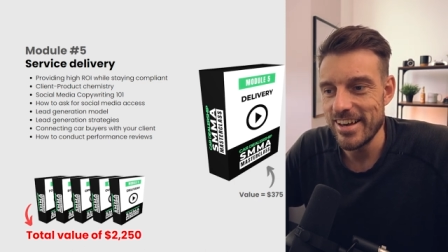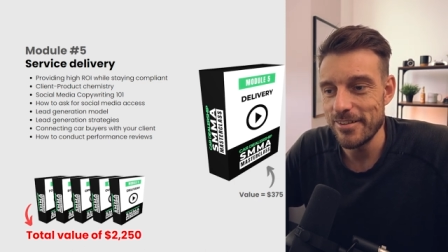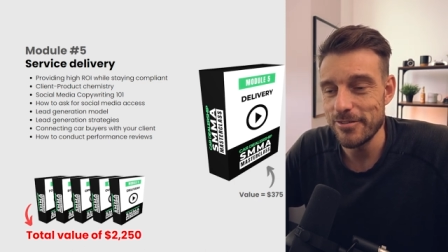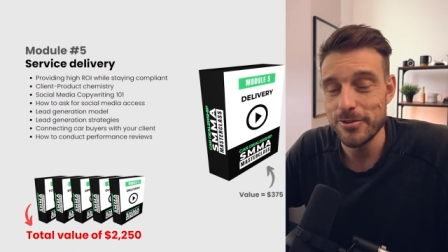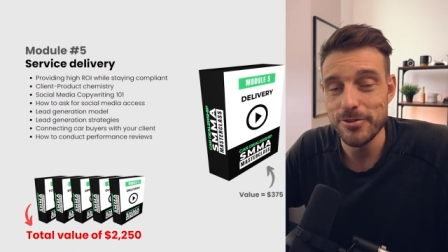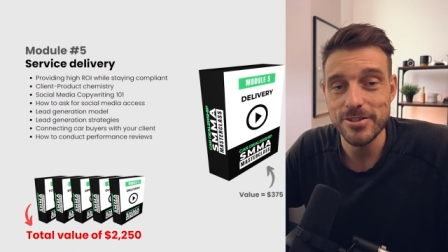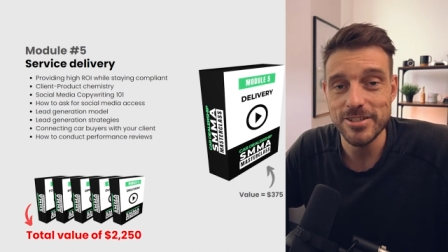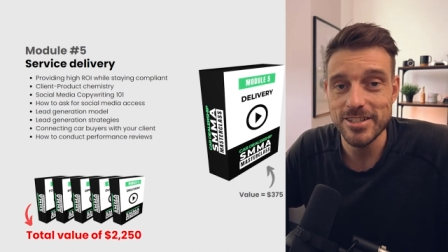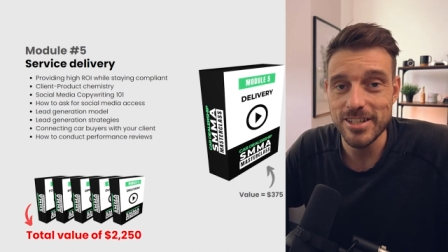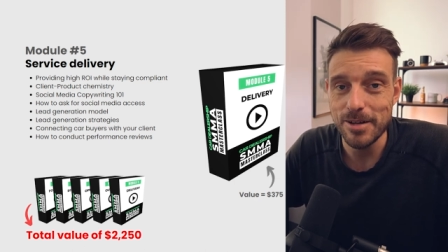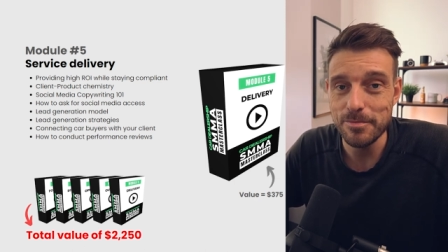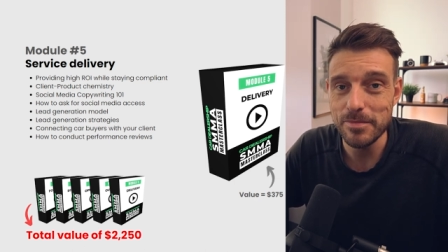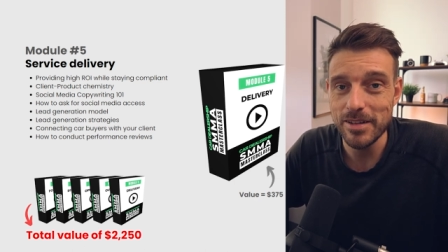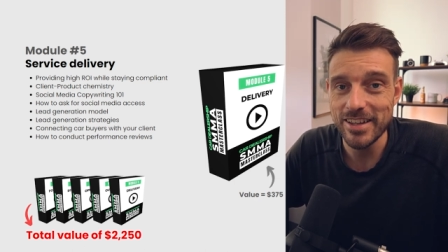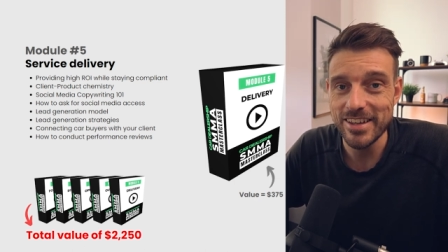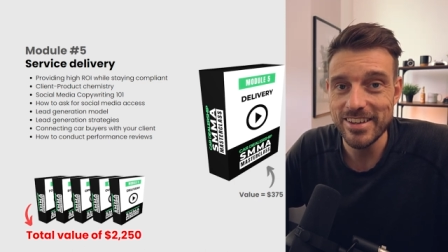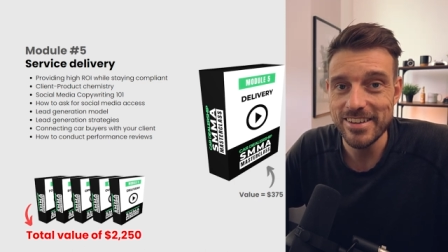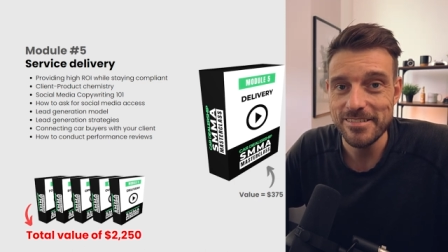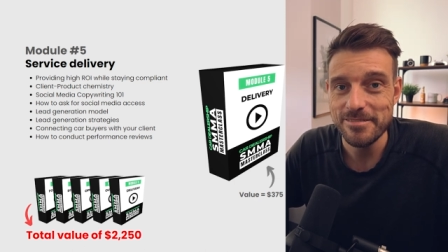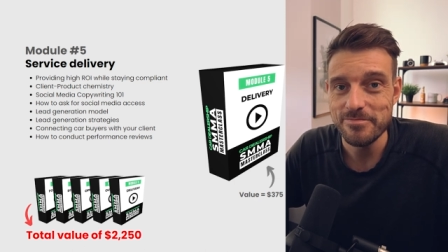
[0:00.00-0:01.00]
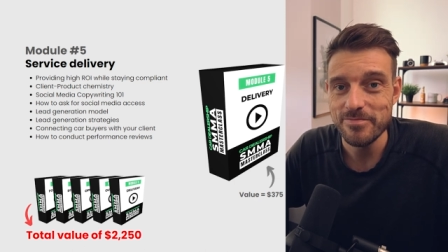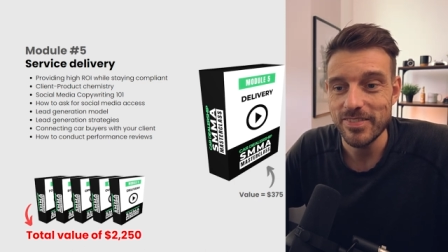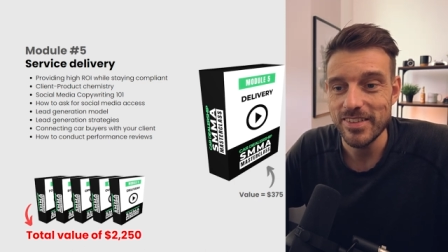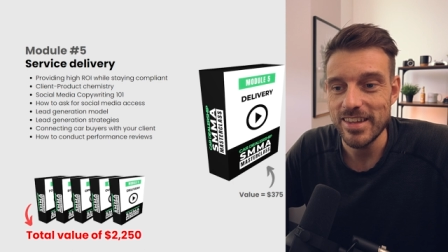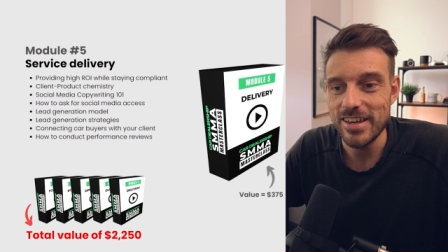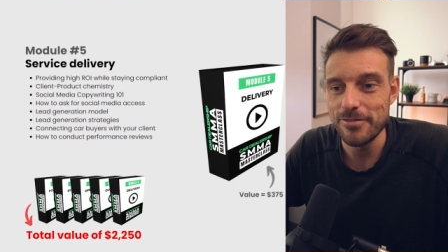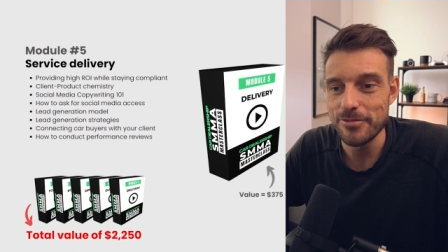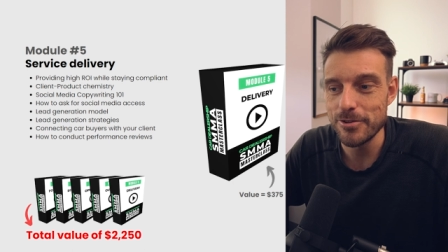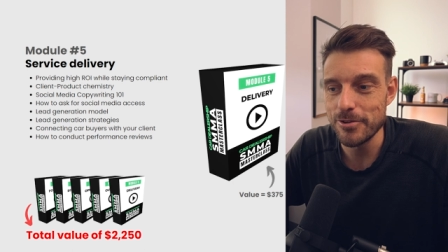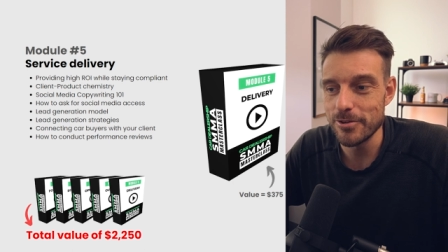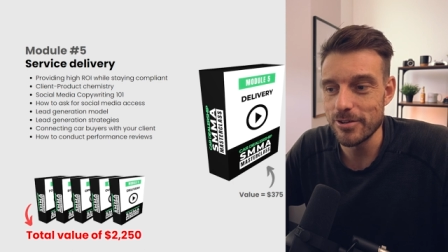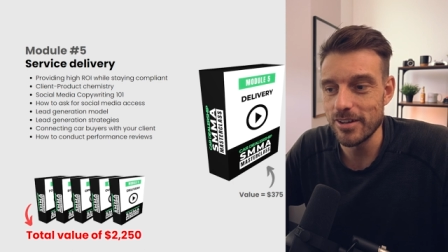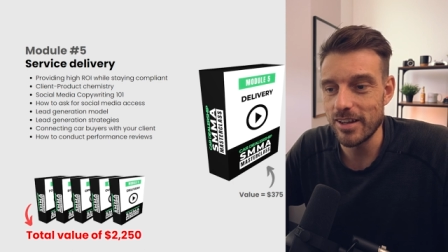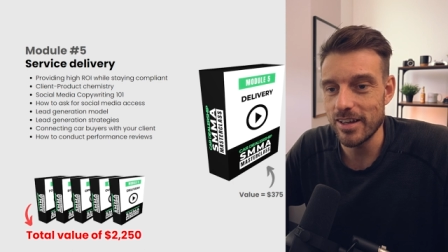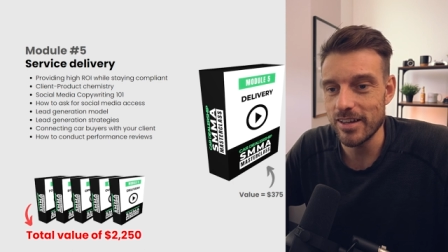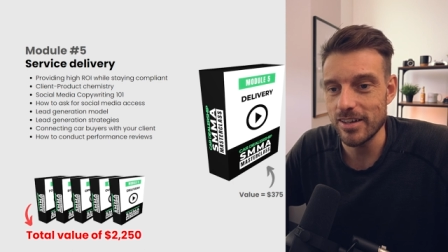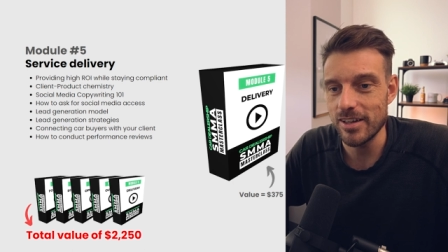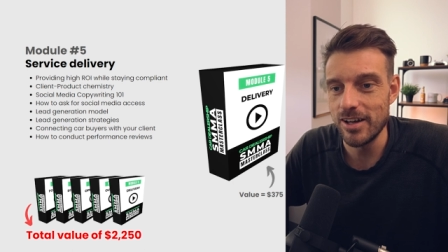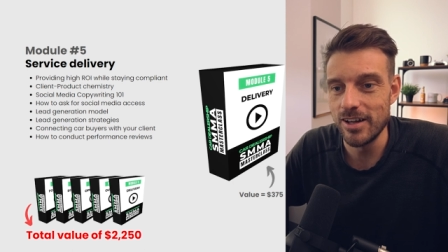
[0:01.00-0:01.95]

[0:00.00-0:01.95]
If you're stumbling, if you're like,